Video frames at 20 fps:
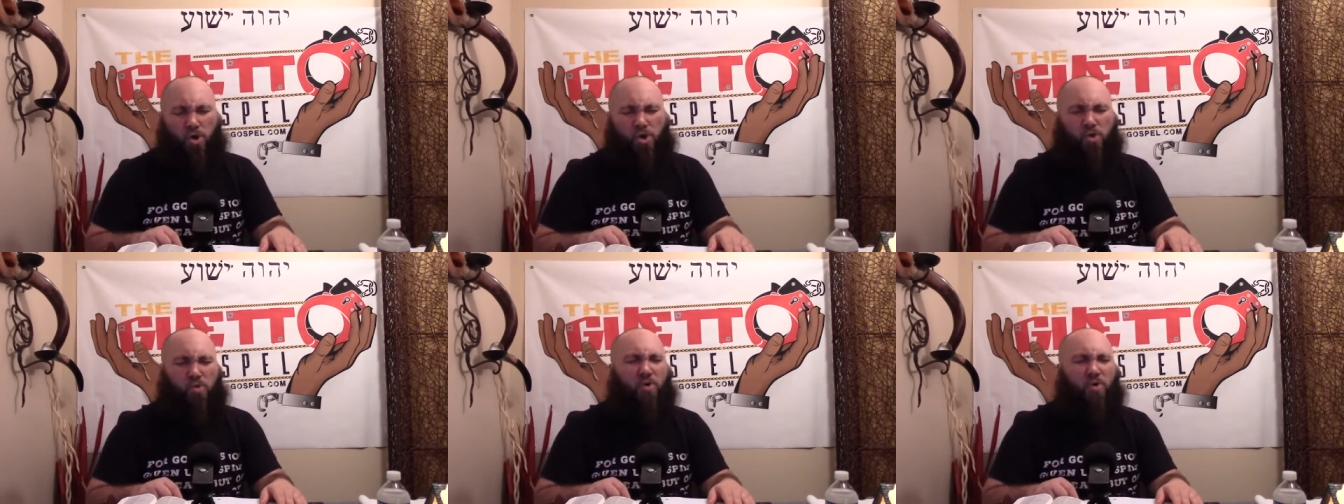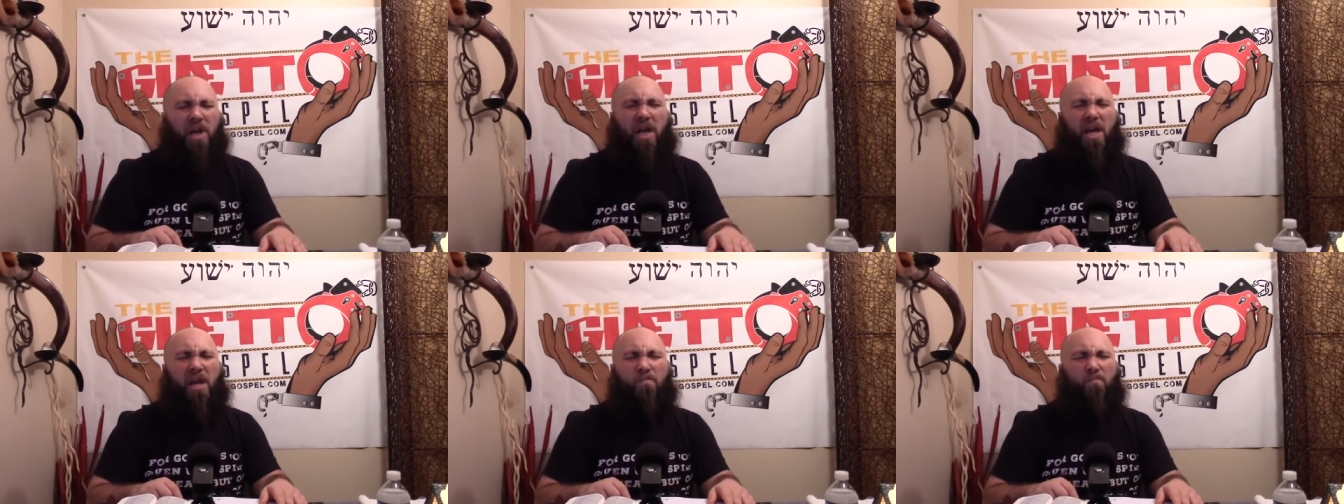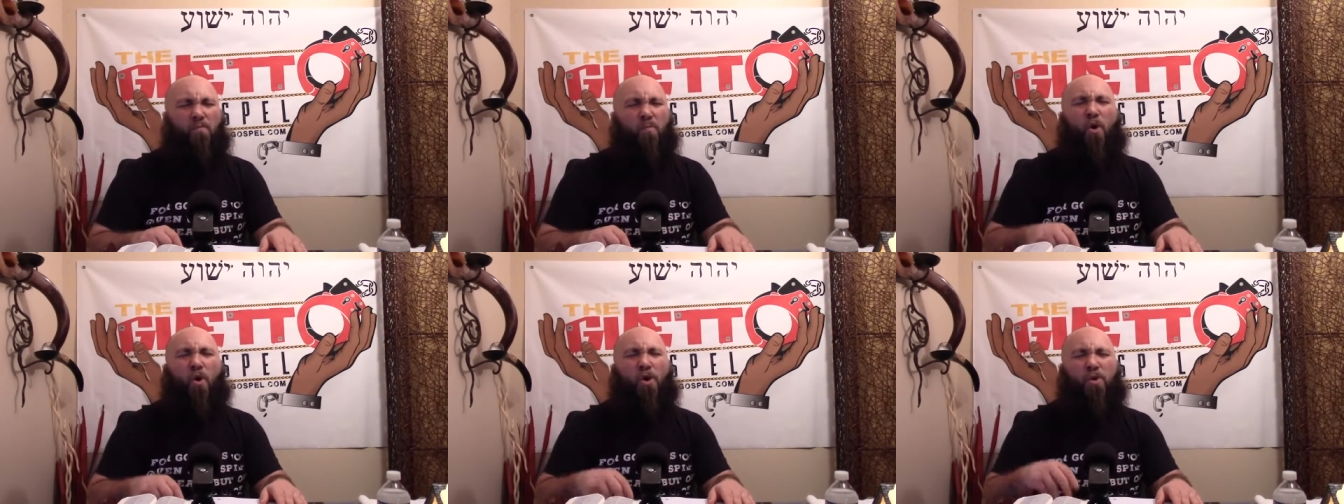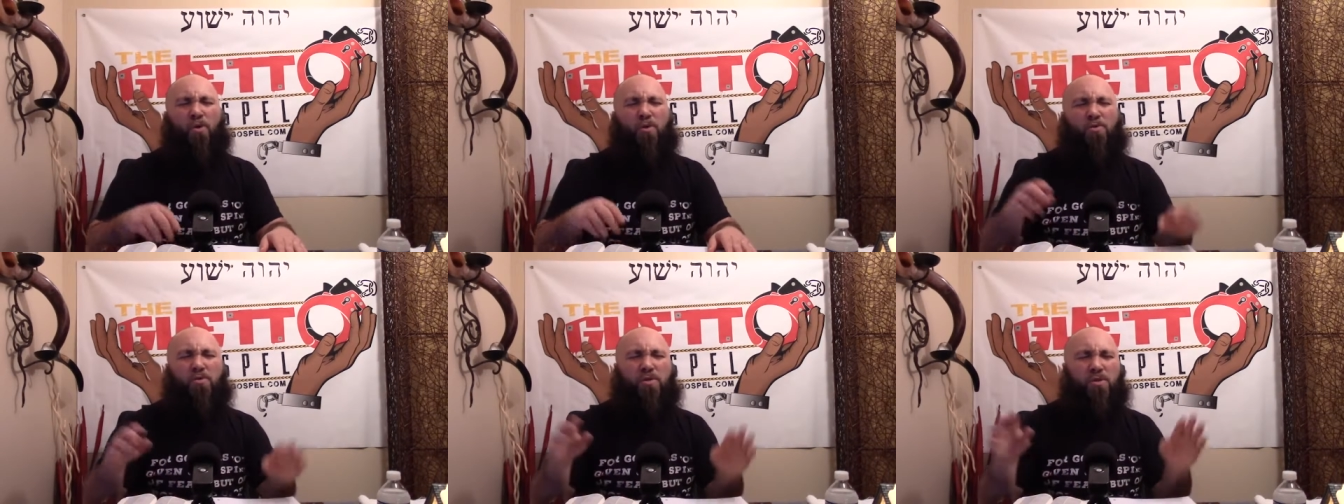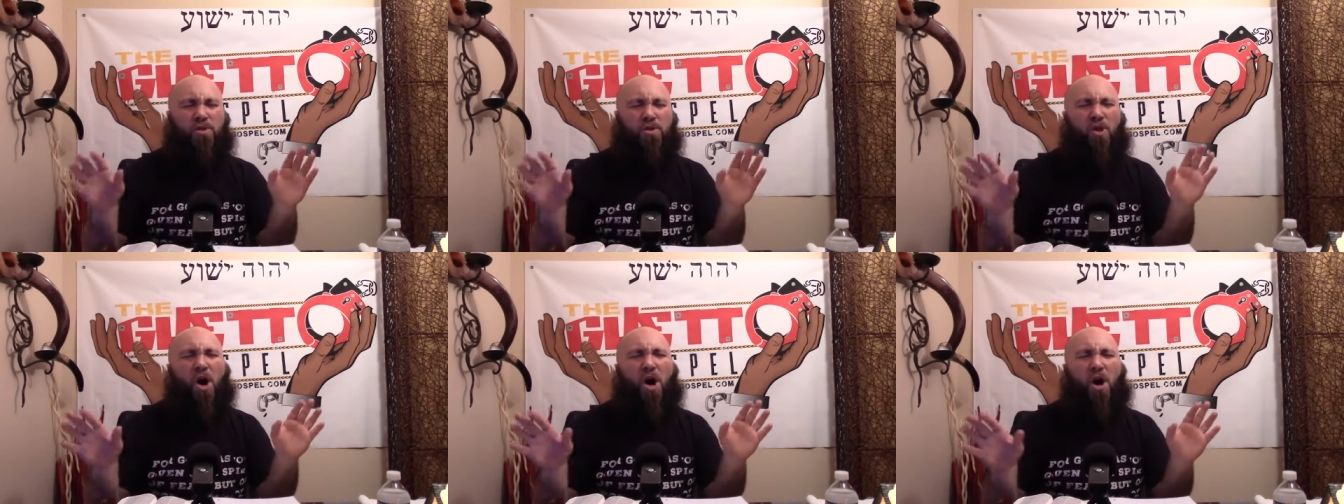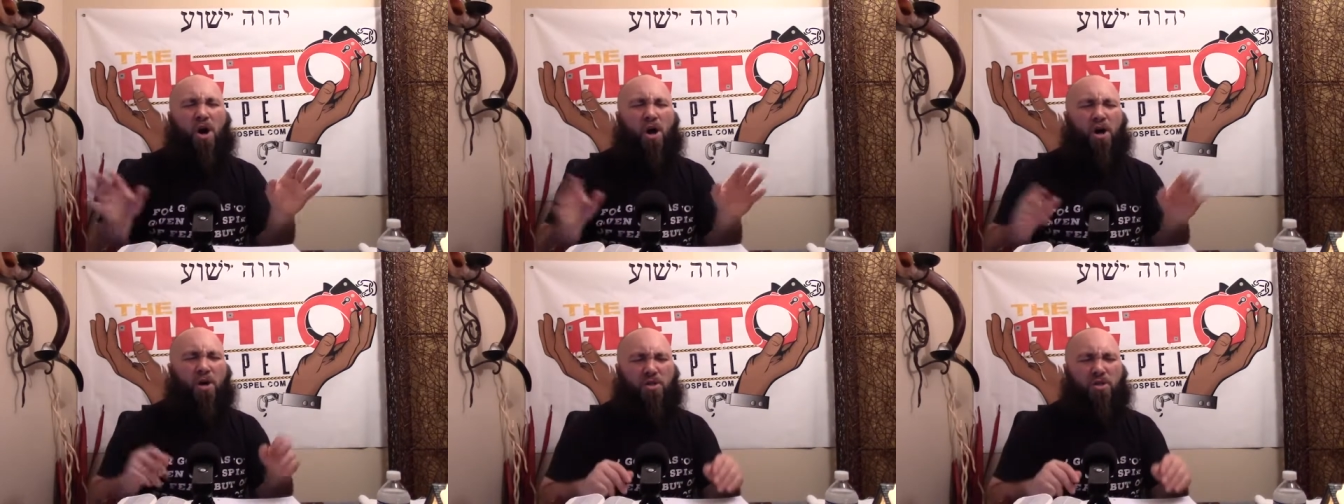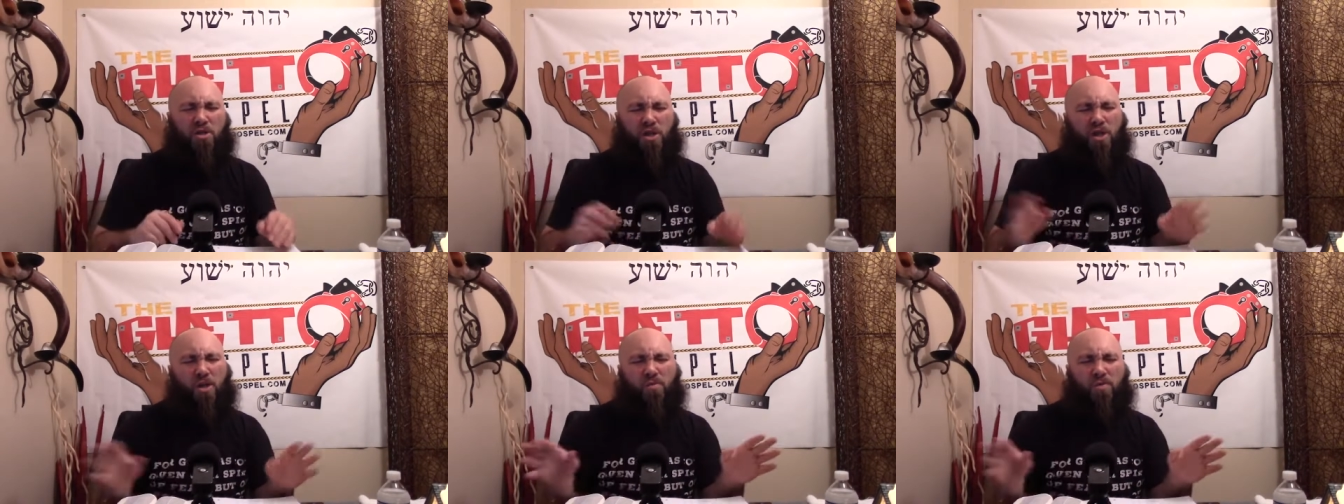dream world uh,
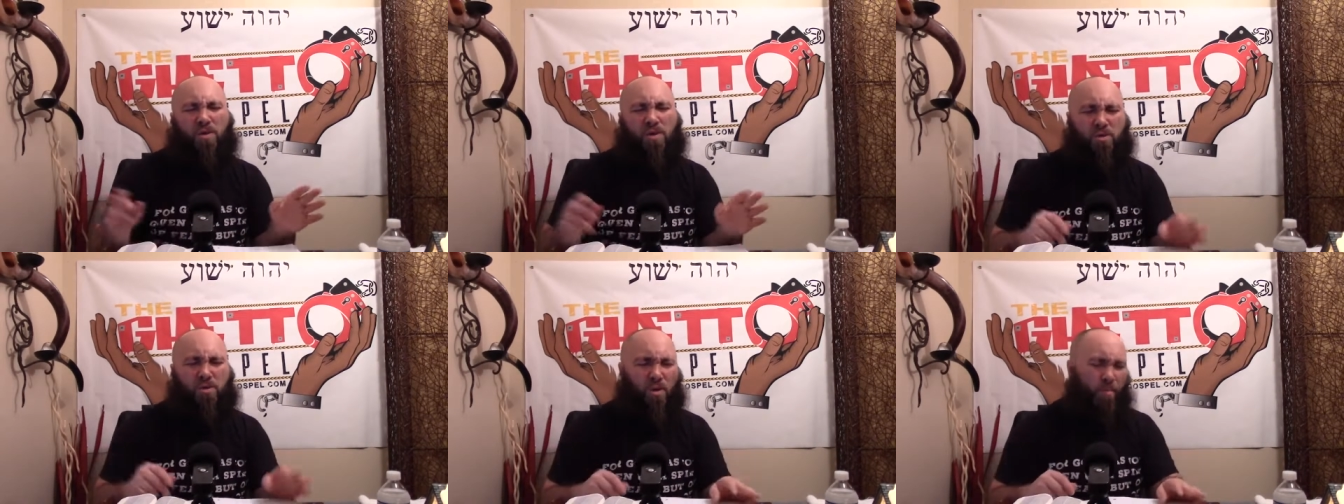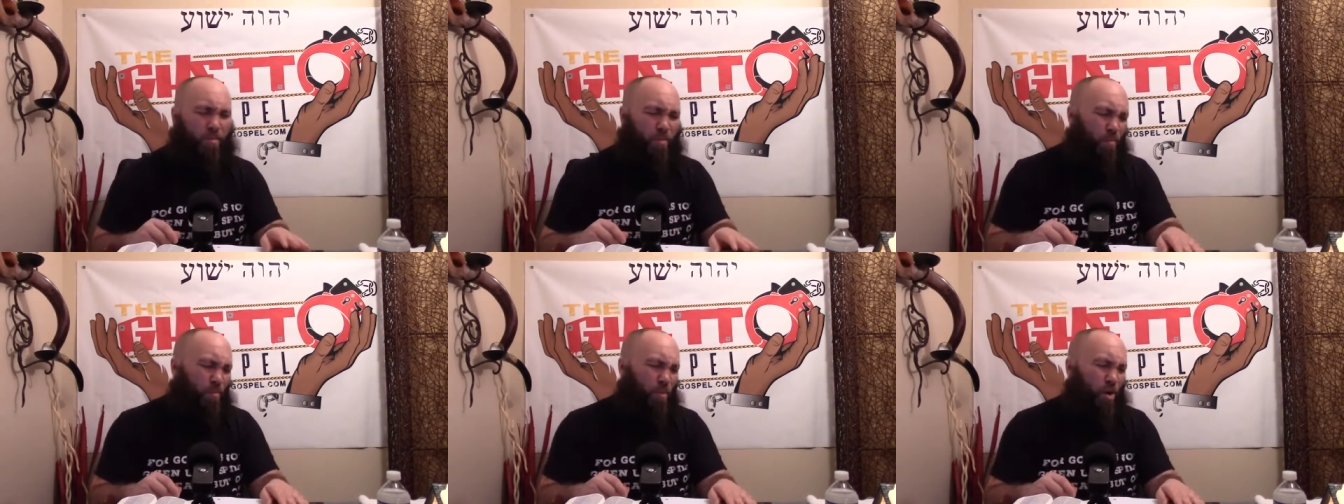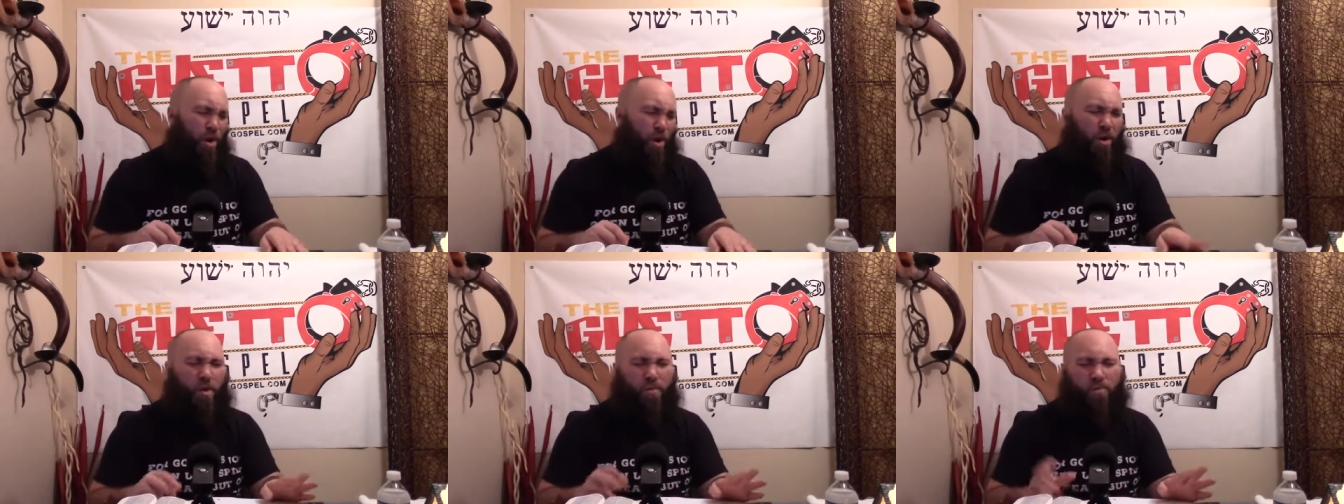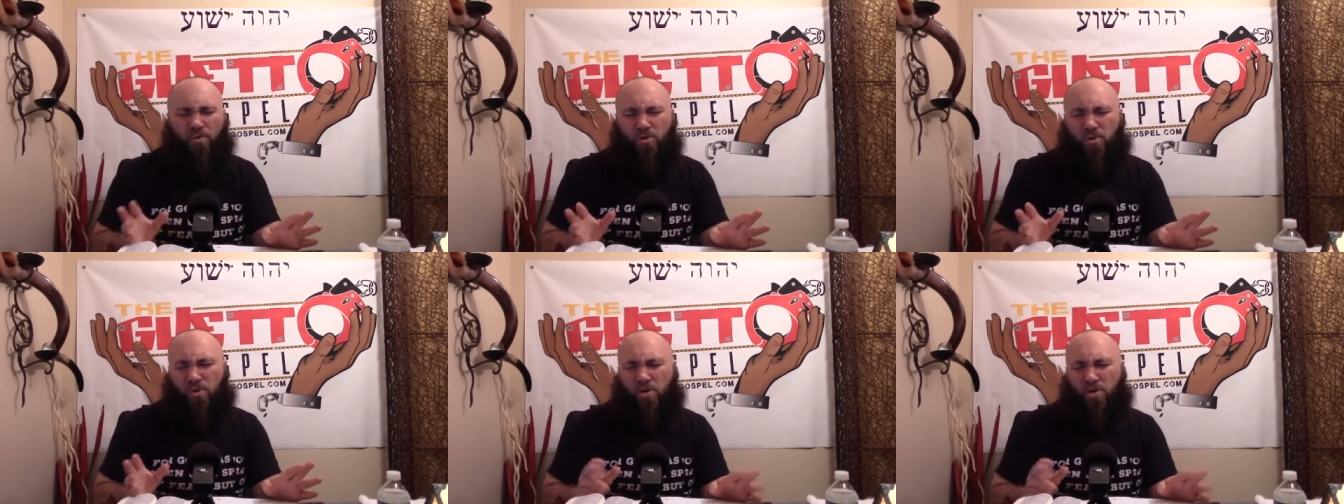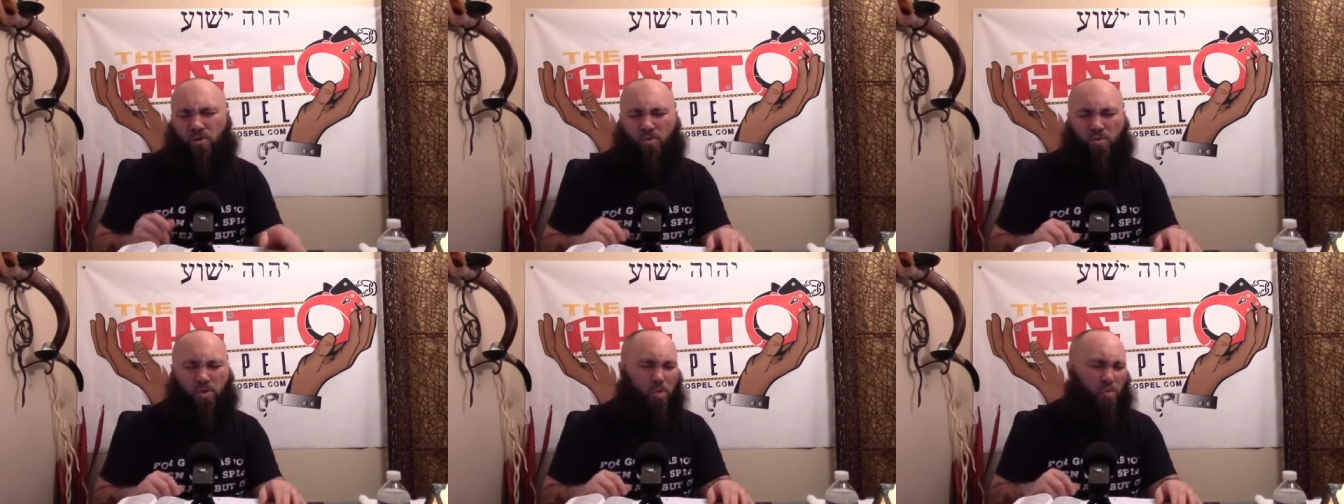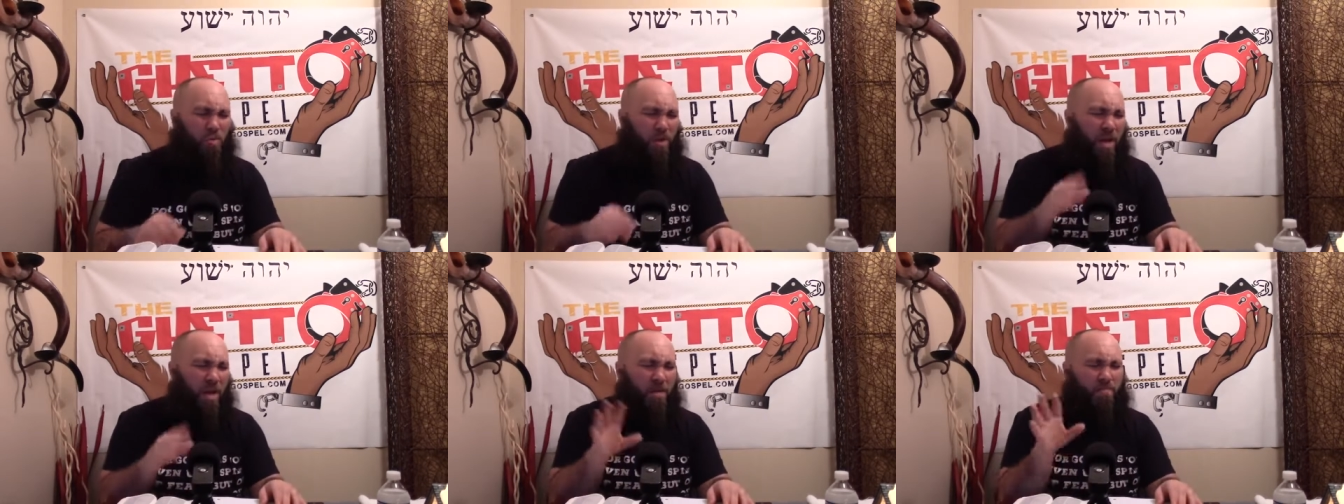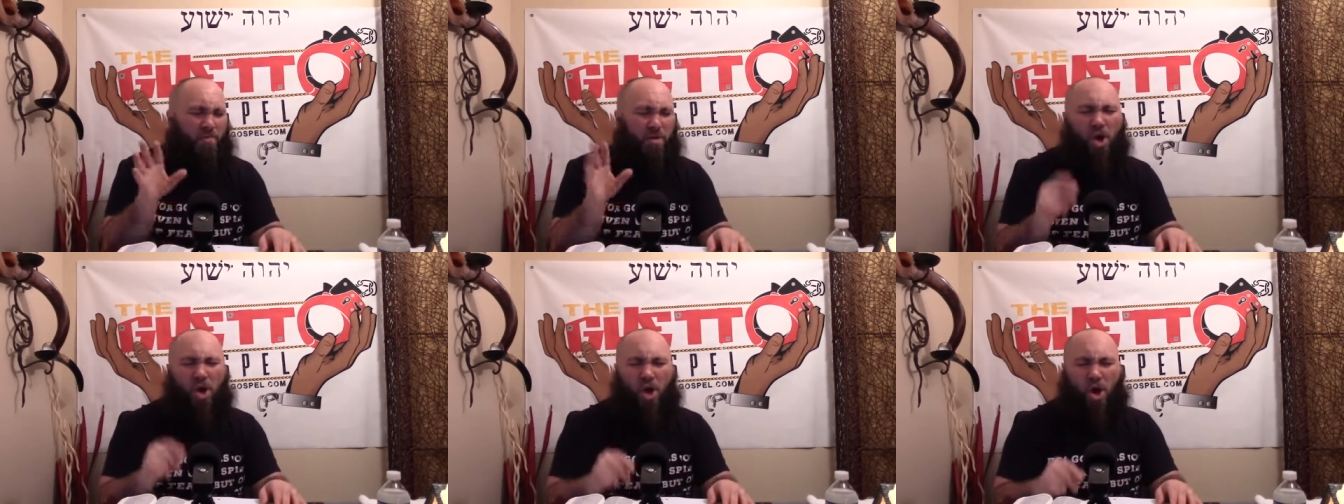series, number one, number two,
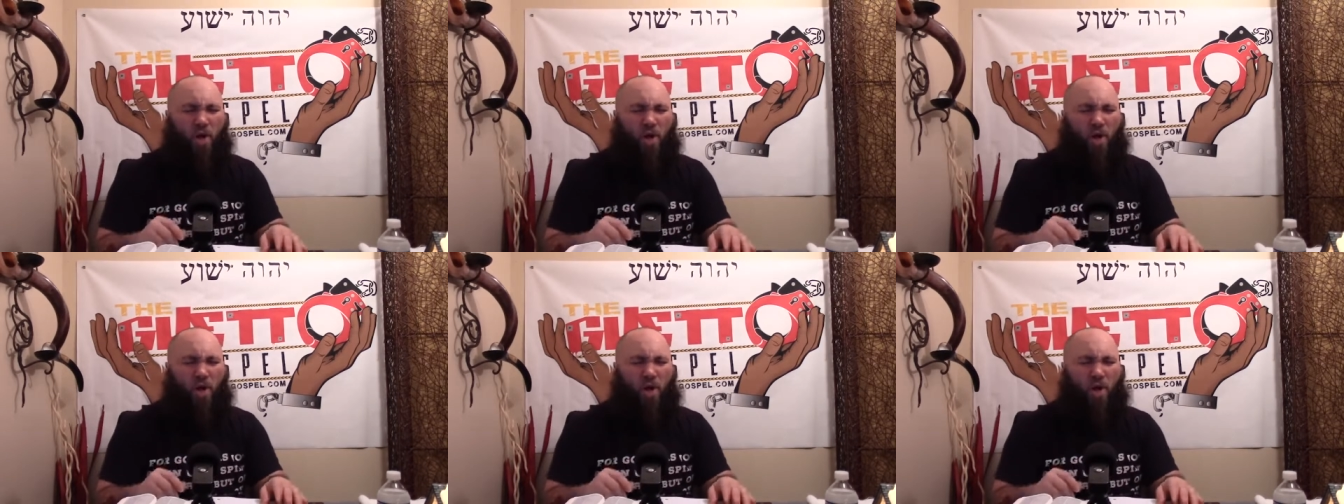dreams.